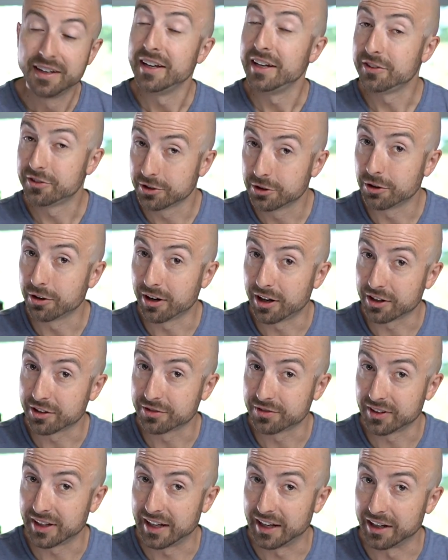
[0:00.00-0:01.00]
It's a Godox
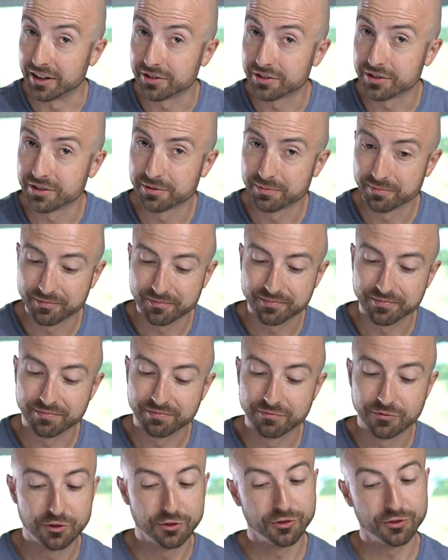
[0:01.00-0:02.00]
flash,
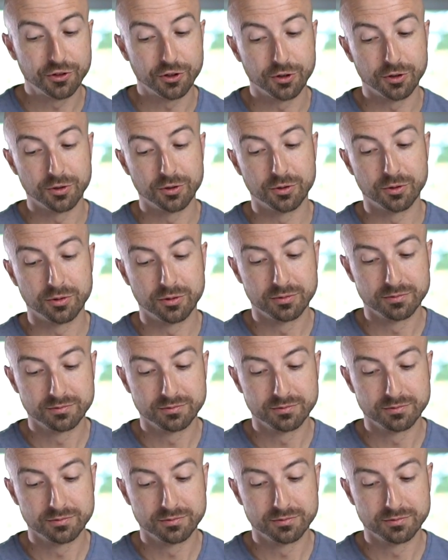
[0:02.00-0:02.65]
so